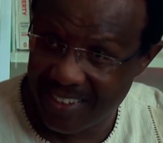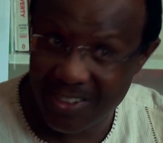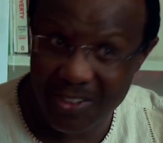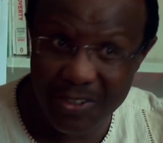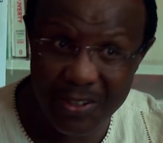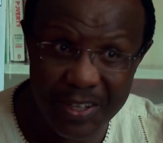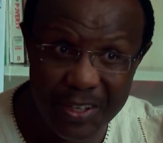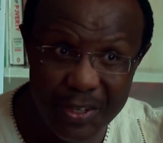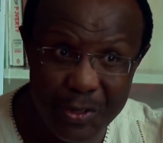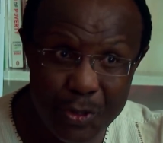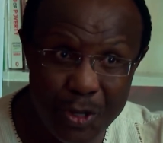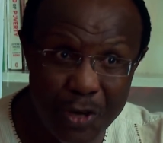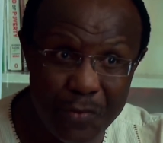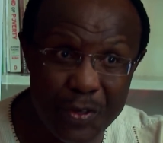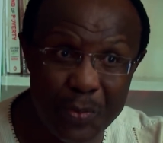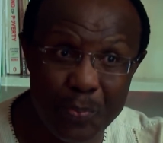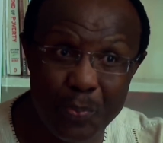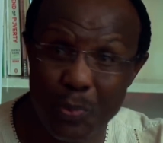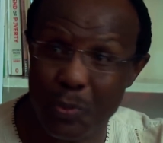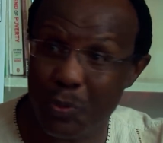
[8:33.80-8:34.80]
Okay? You
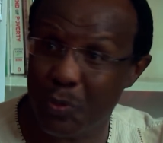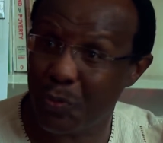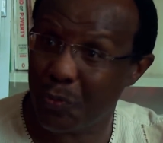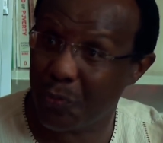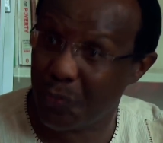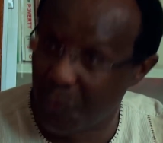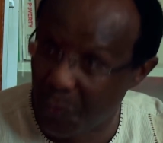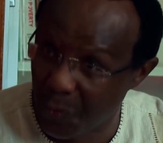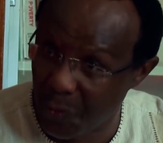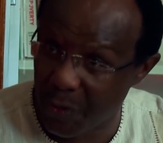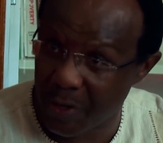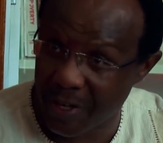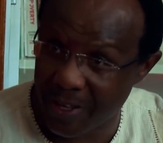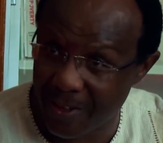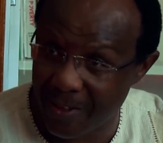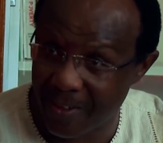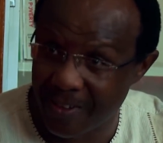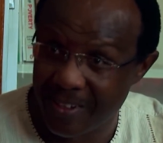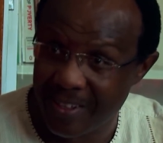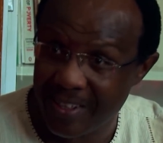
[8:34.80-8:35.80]
haven't put
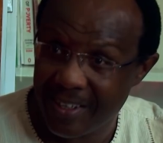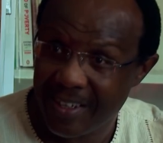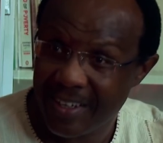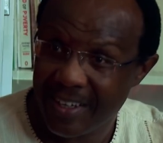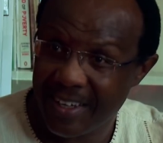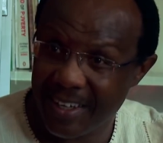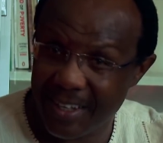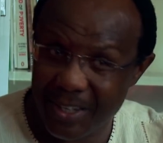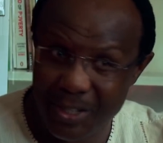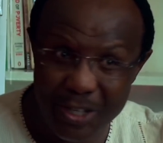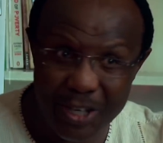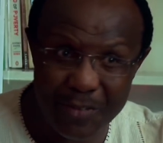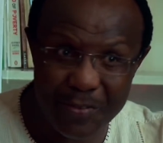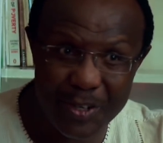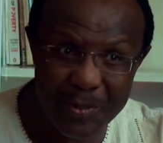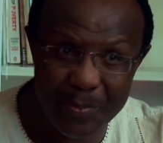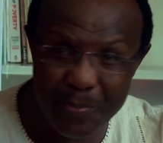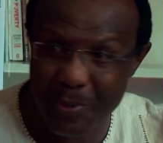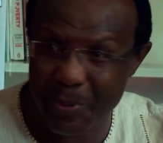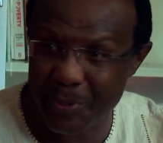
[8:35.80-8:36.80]
fuel, and you
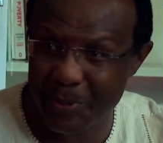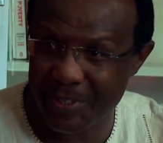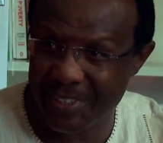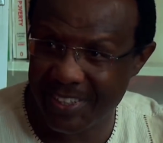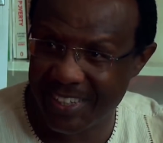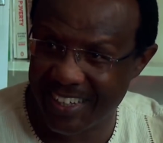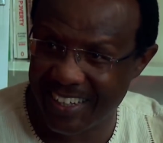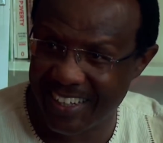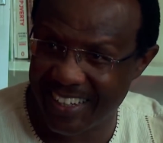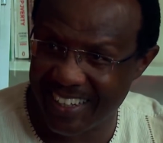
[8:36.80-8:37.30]
haven't put